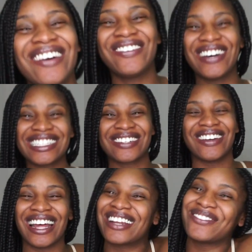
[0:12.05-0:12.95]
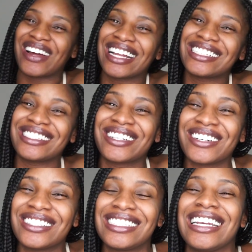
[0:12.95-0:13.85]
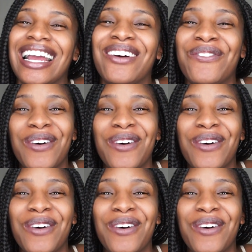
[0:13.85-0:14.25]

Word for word: What's going on, everybody? It's your girl D, and